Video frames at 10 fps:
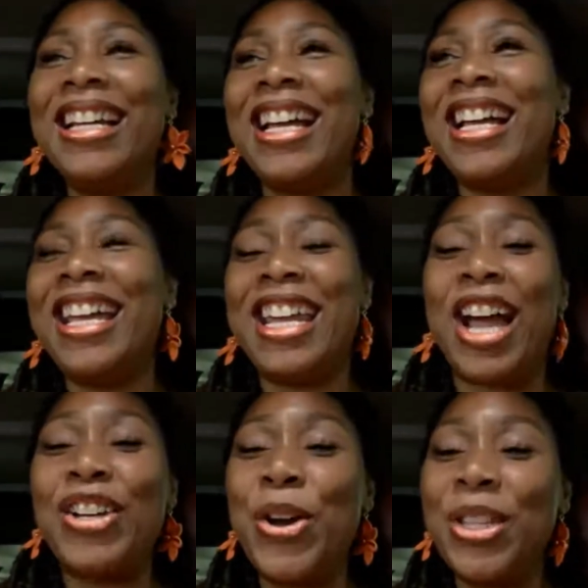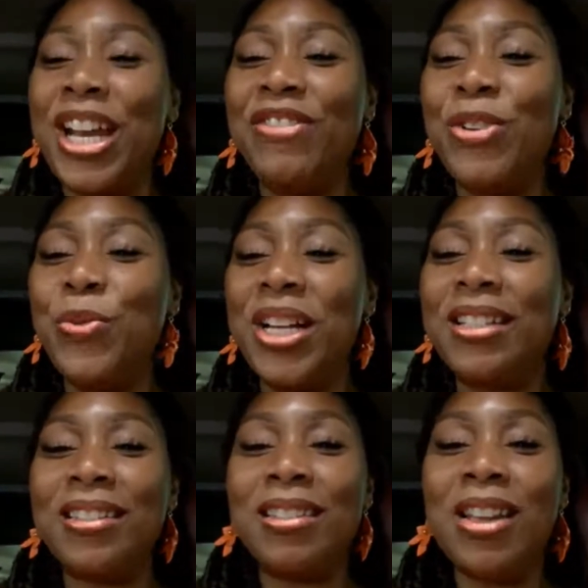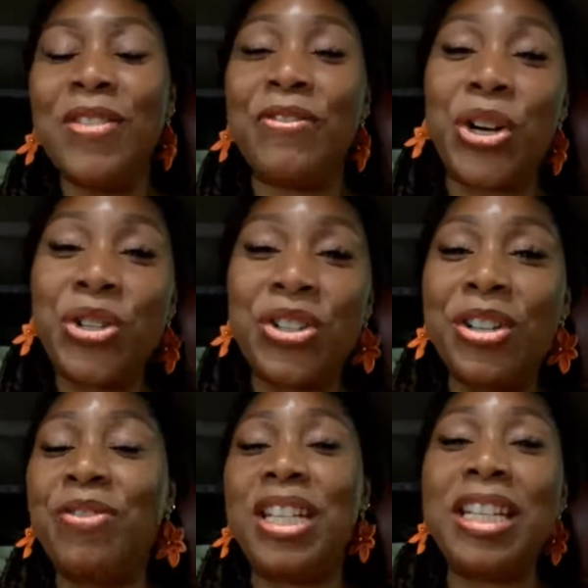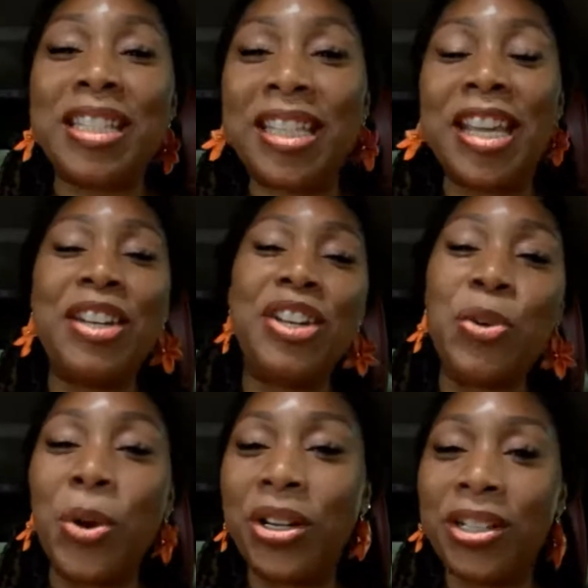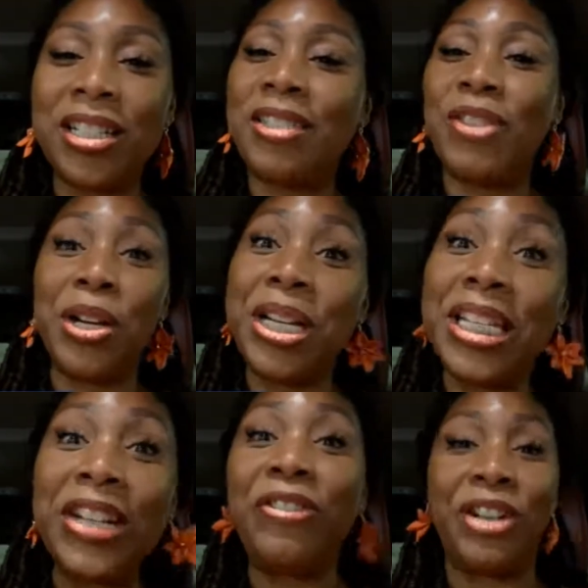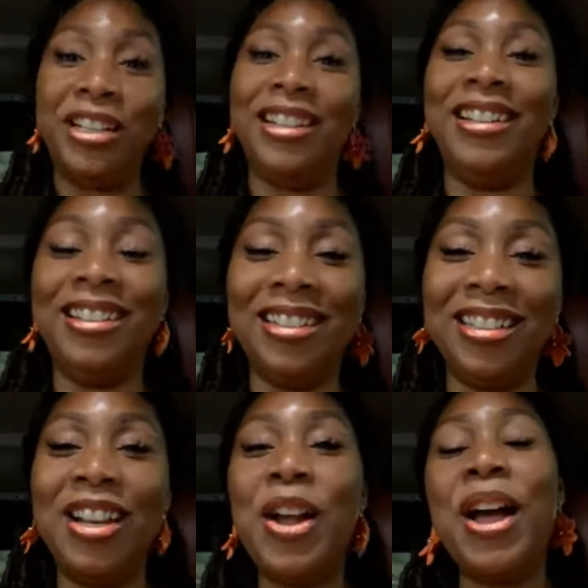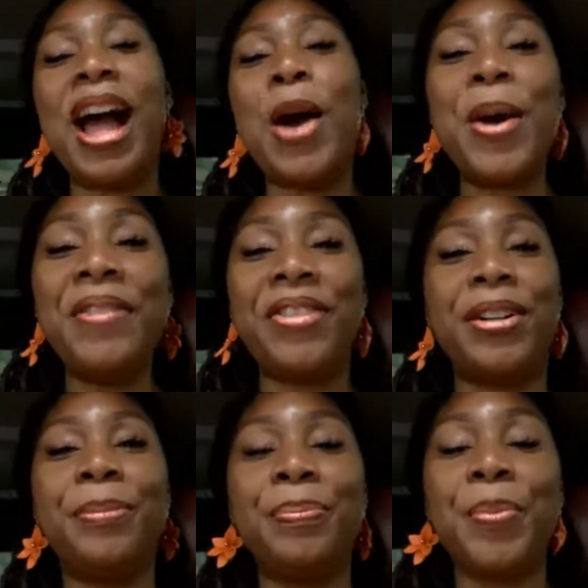And I know that everyone's version of decent and in order is very different. However,